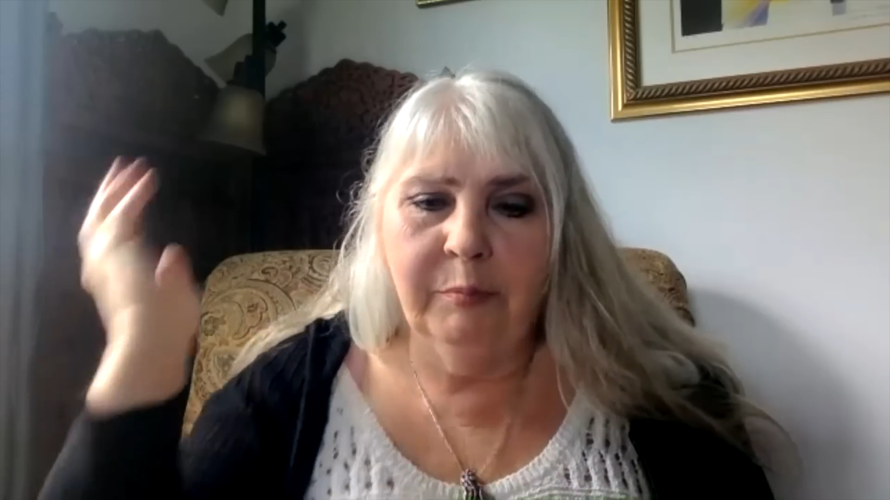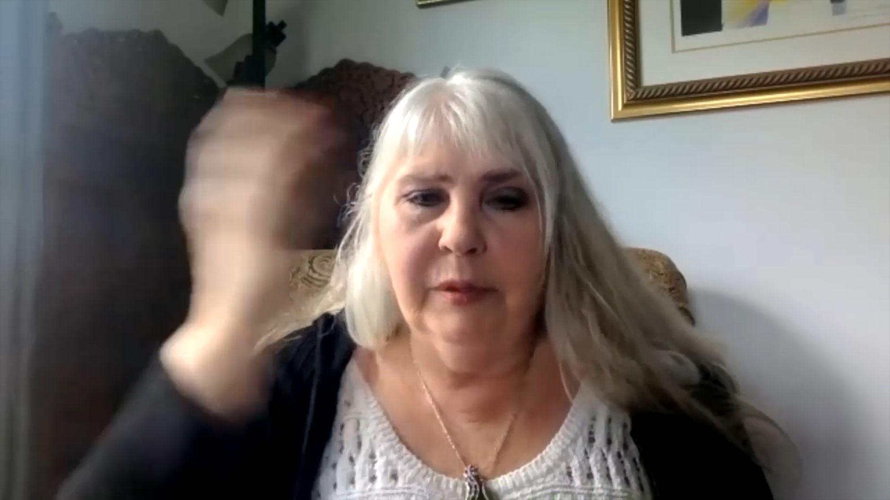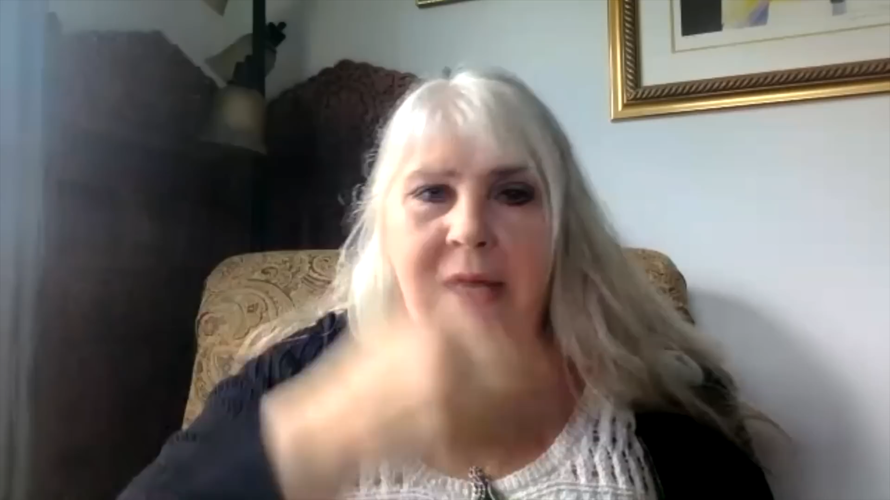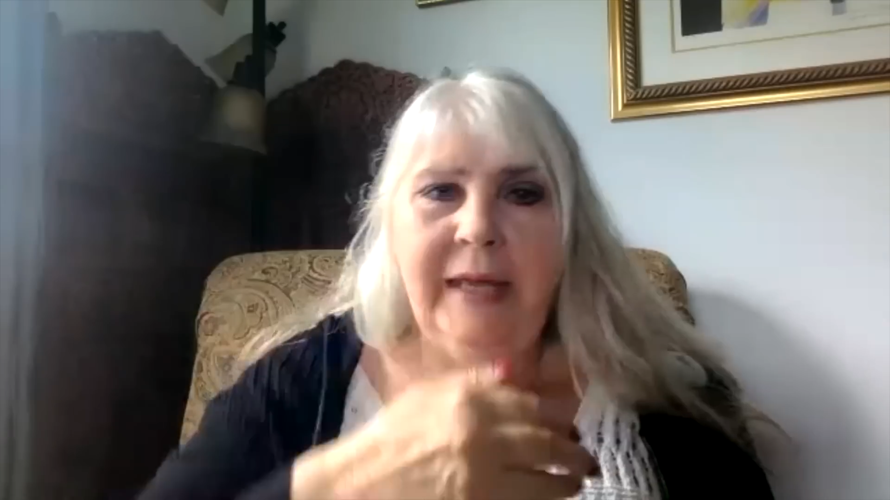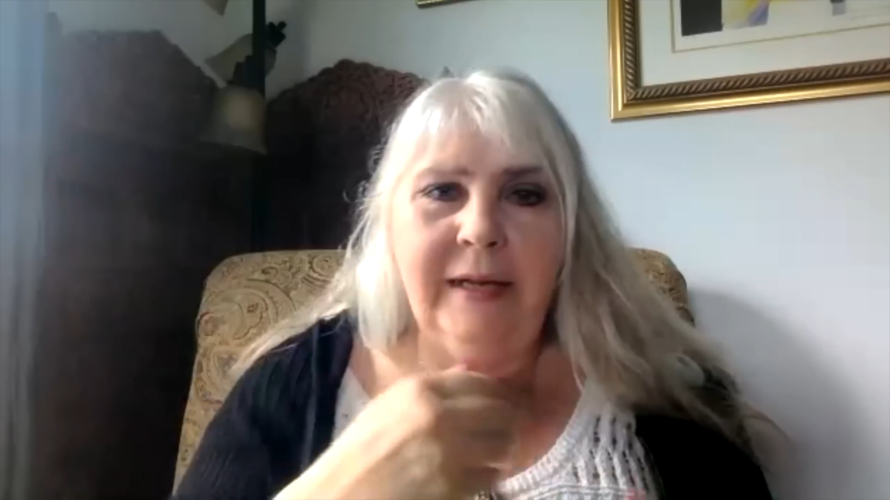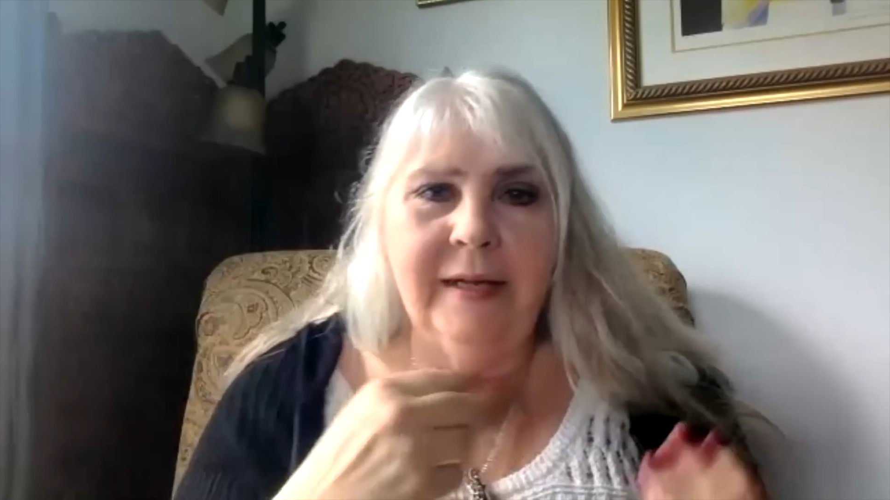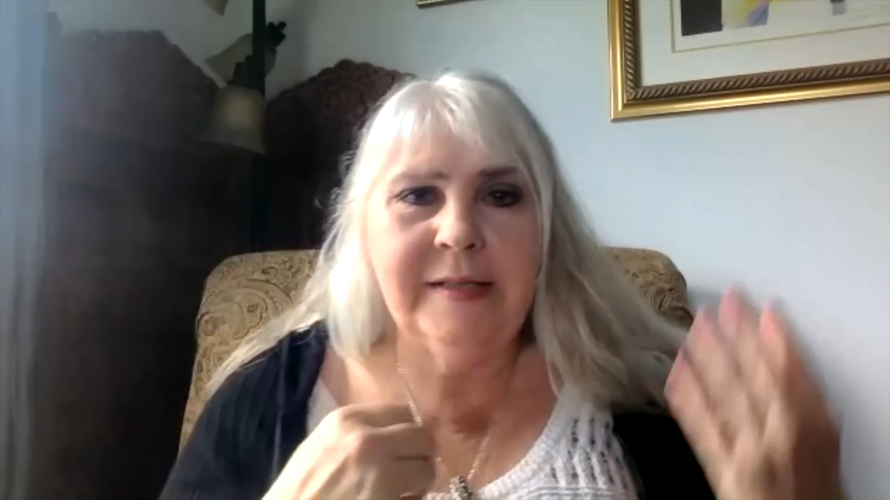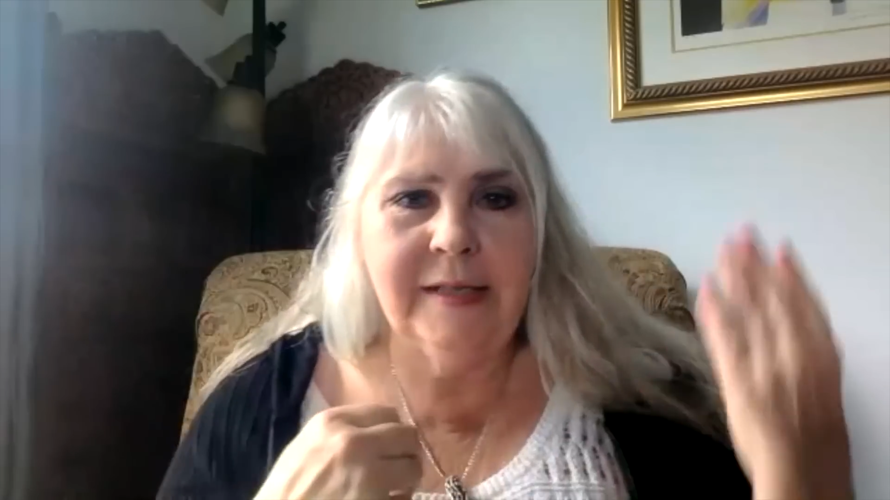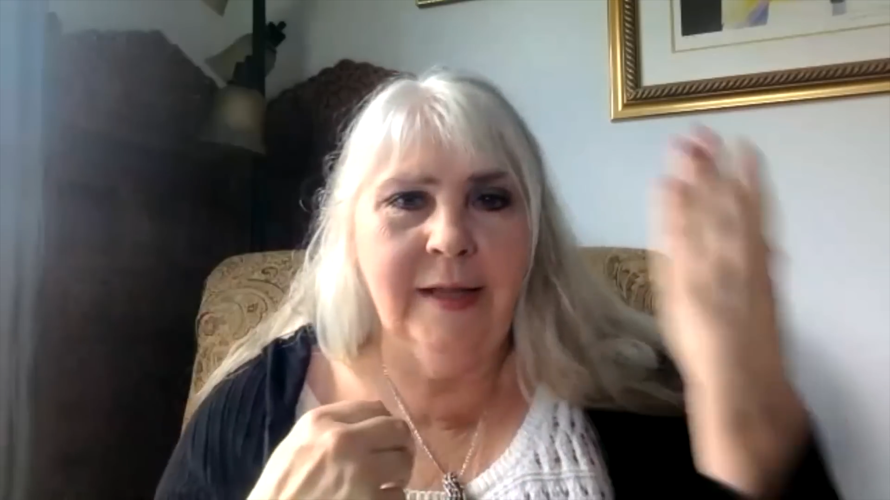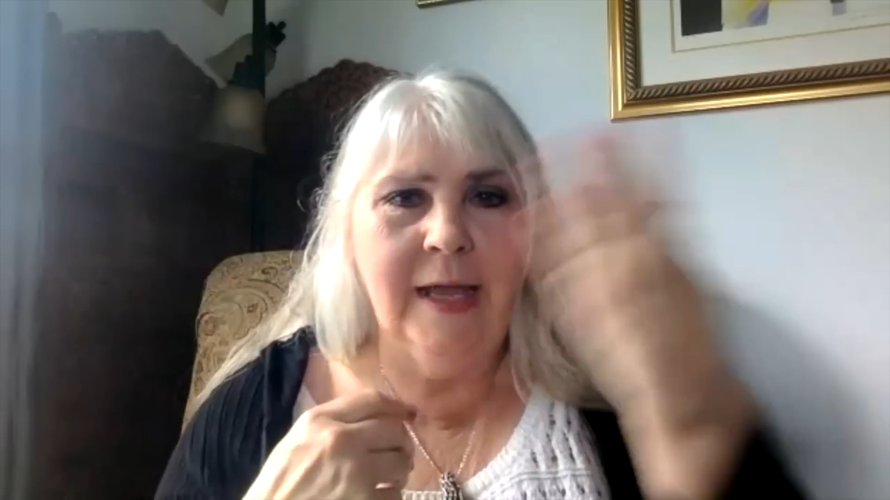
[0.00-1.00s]

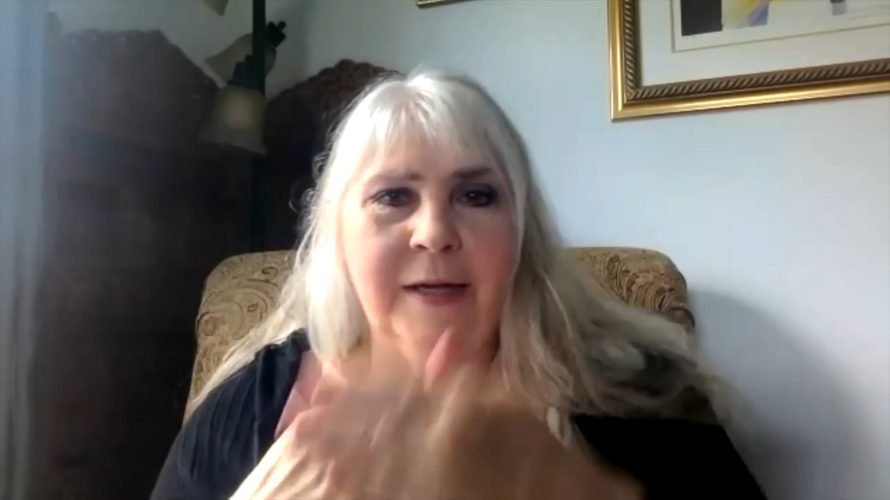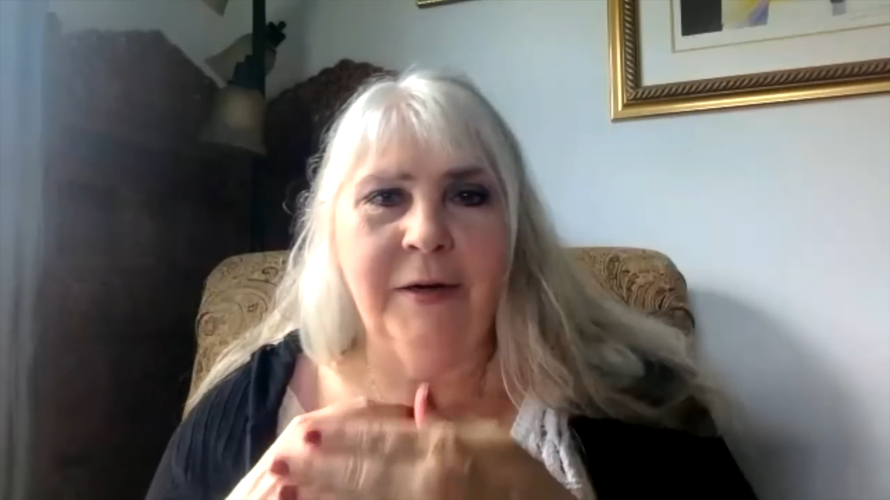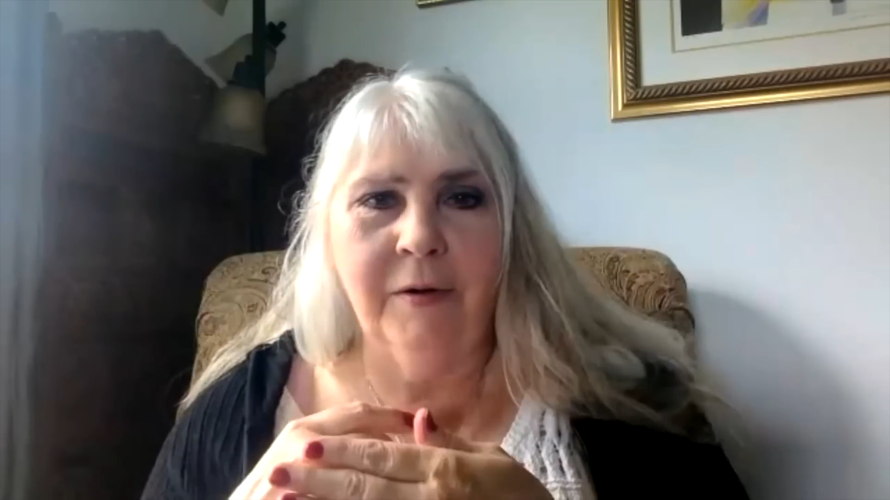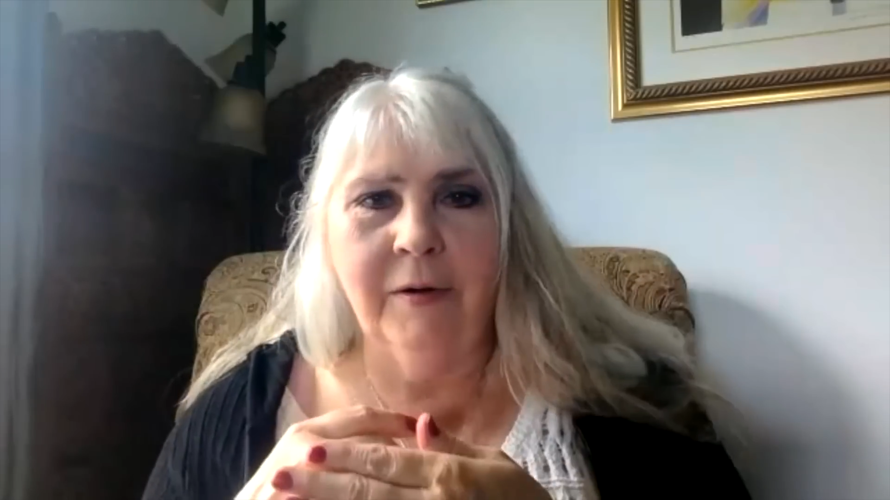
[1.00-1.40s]
blankets in that